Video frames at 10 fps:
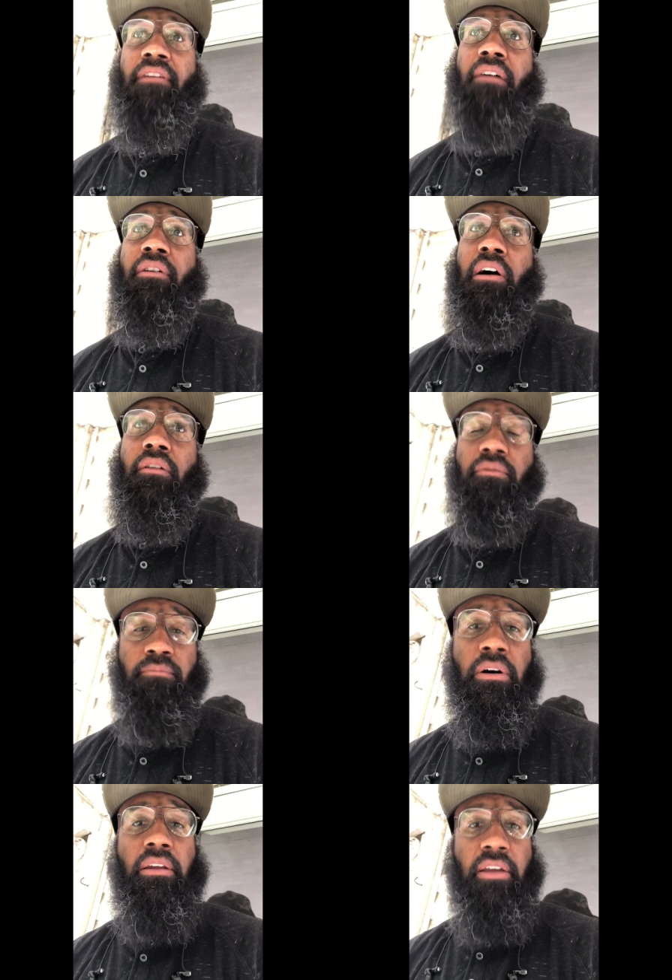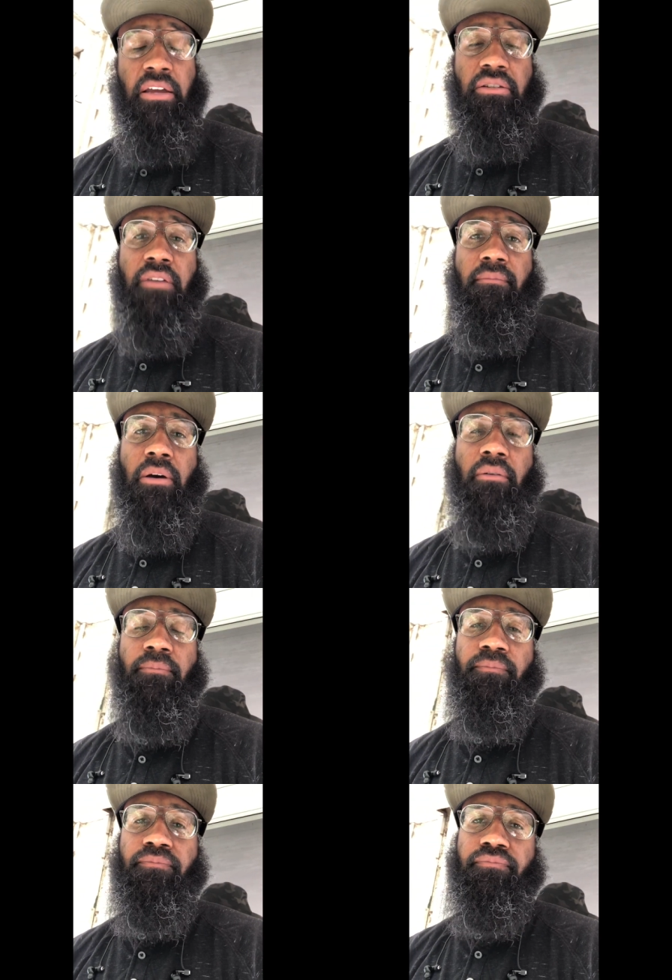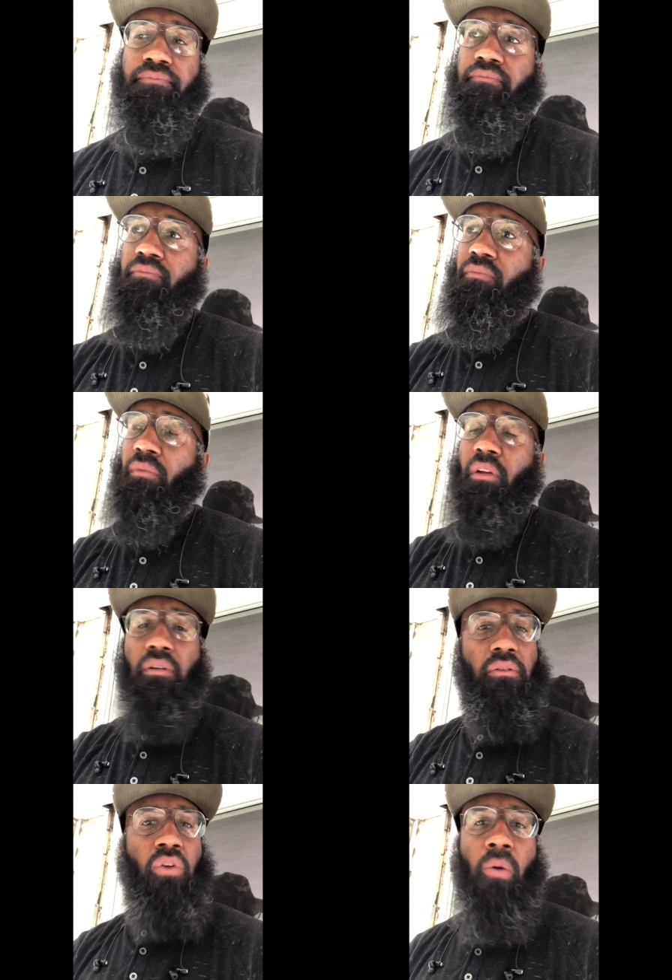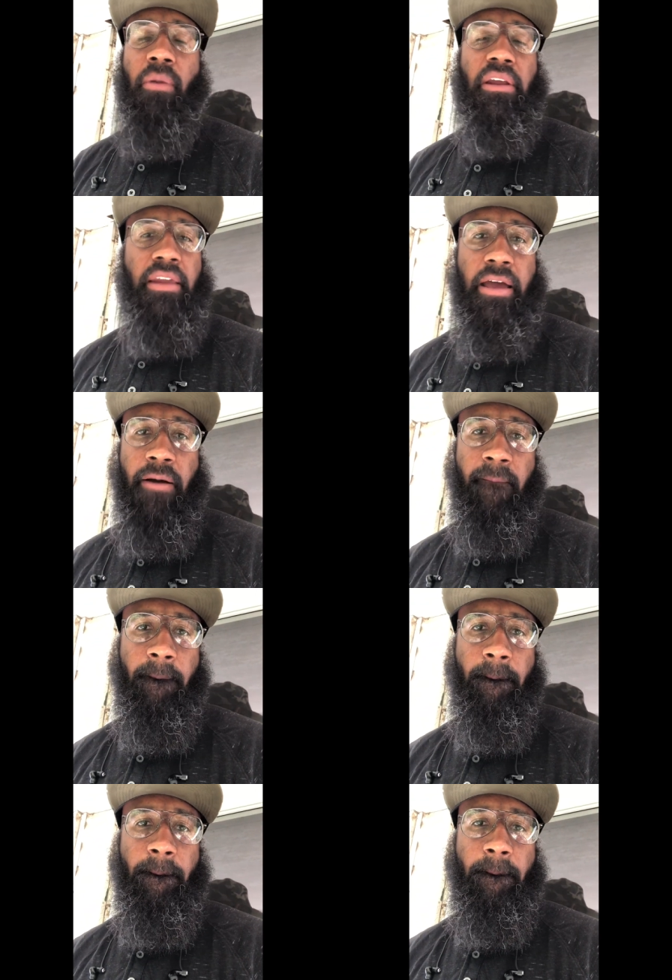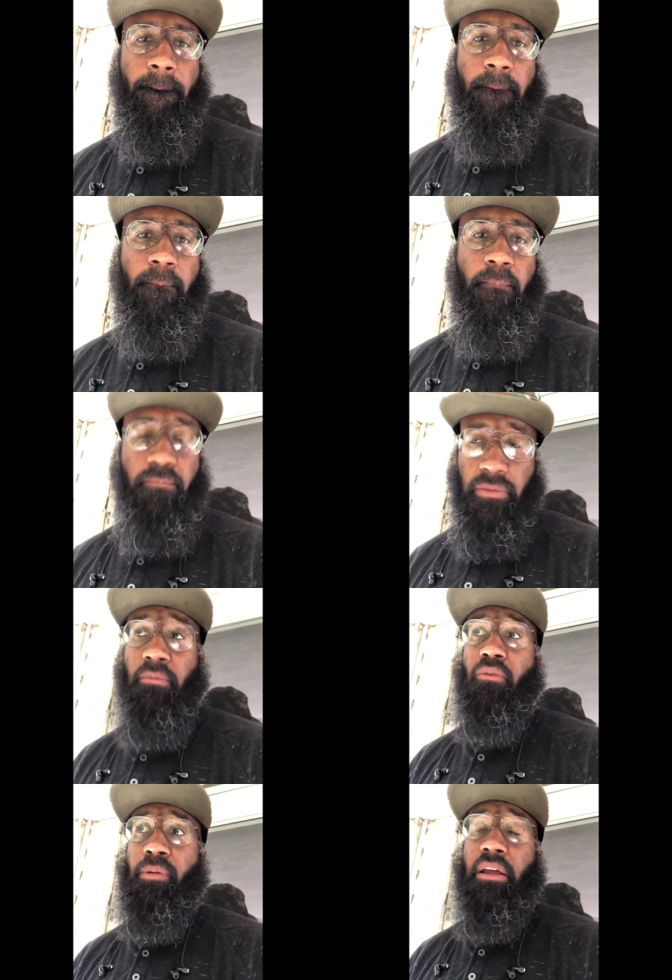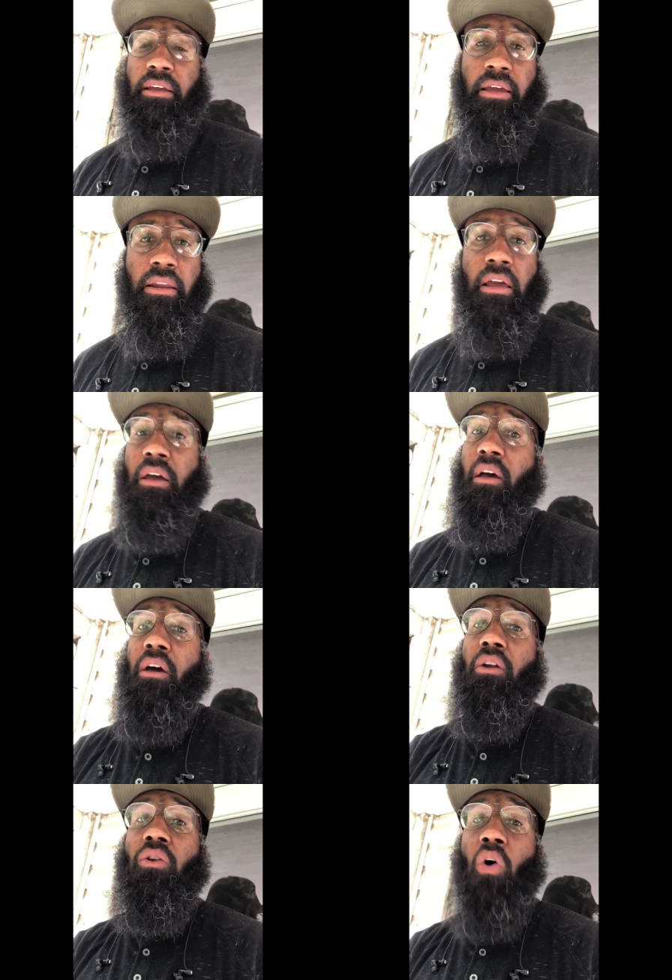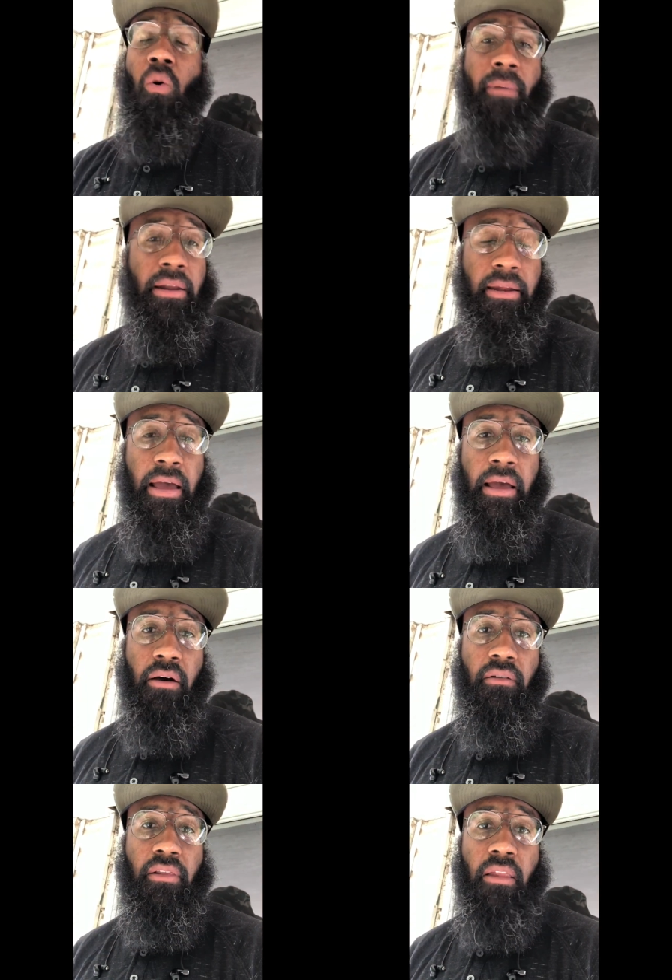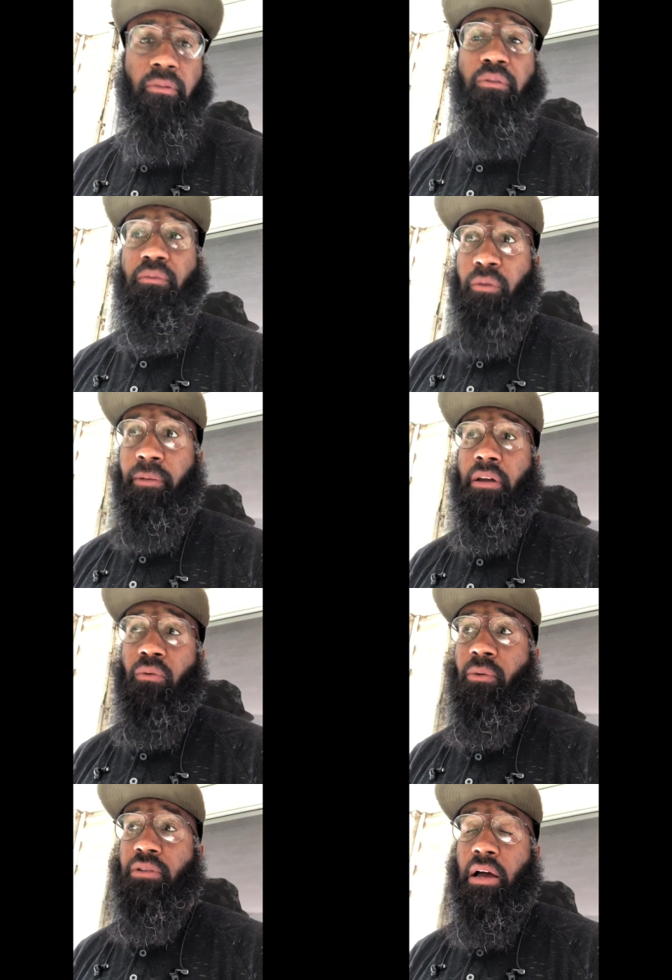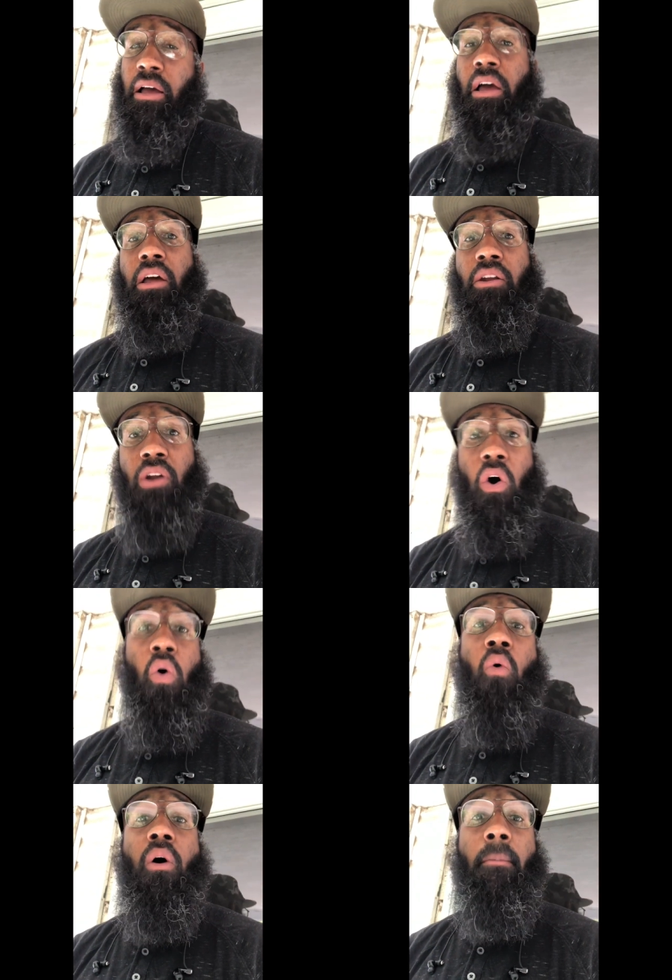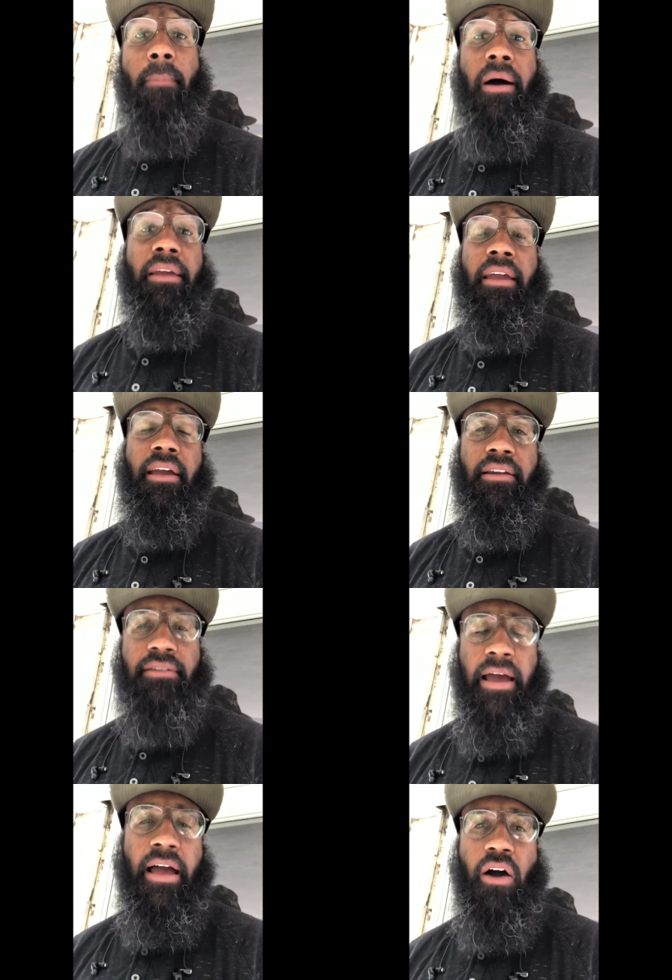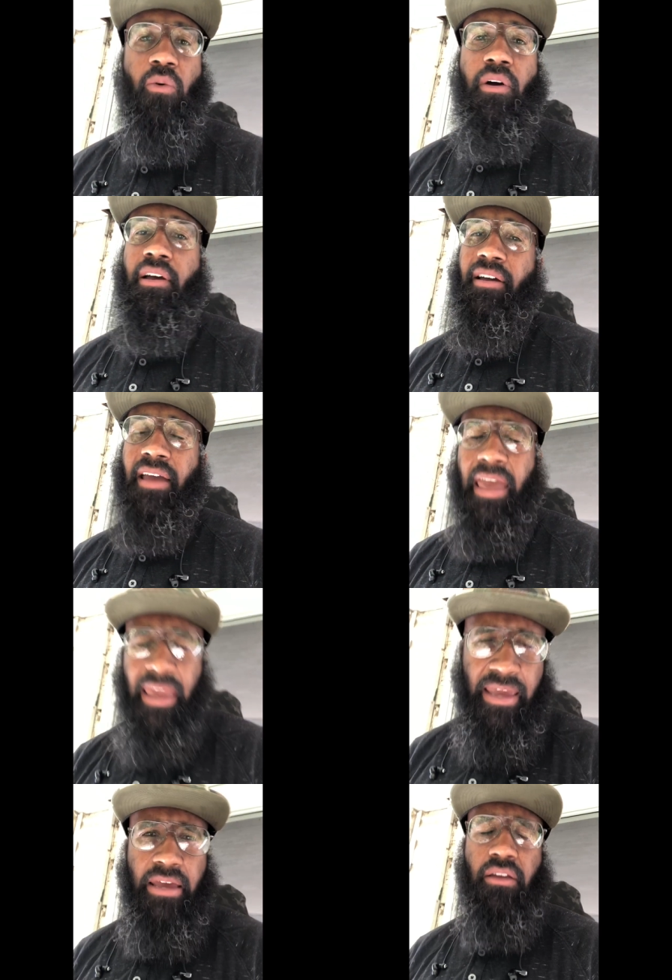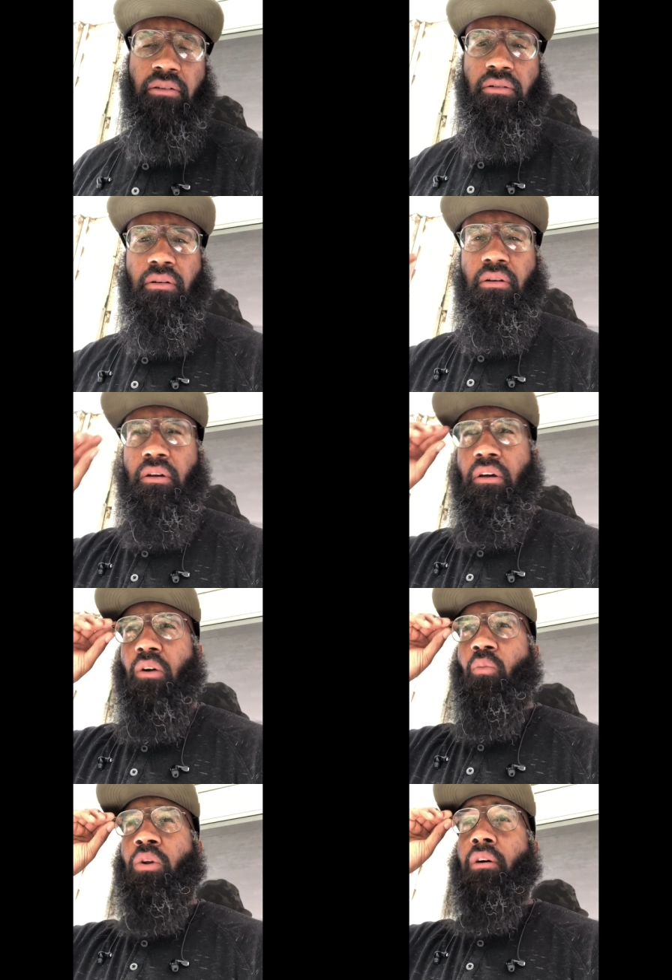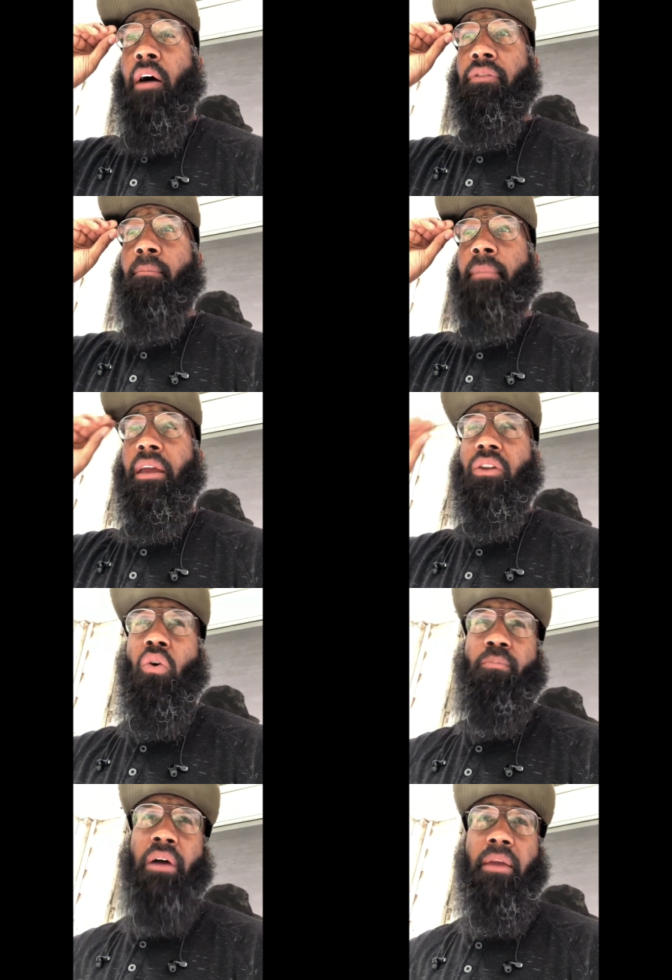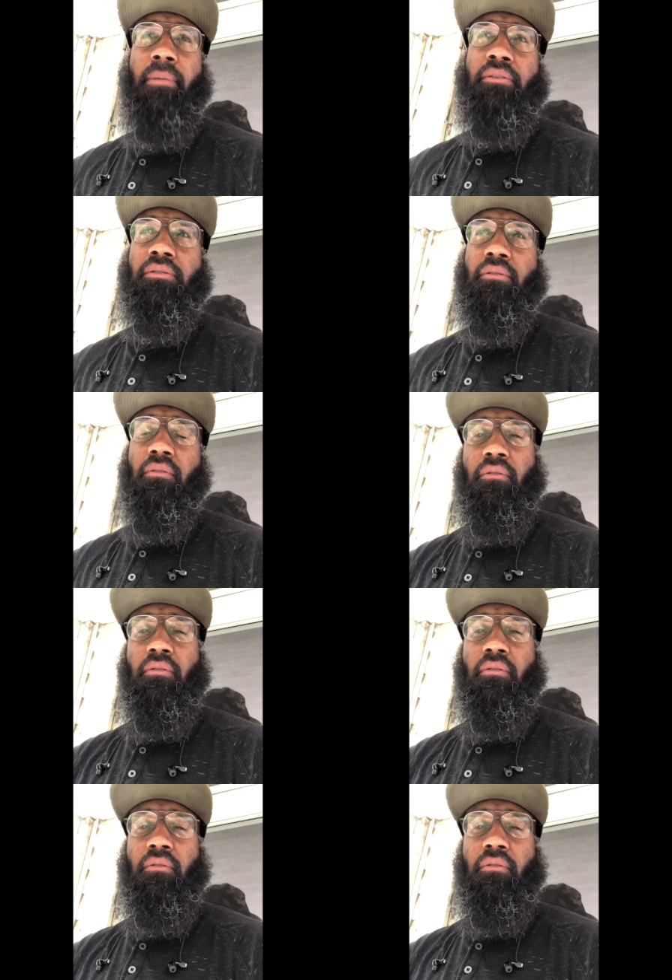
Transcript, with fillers: five hundred dollars. But it gets even better. No money down. Let me repeat that again. No money down. Let me repeat that one more time. No money down. And we don't have to make no payments.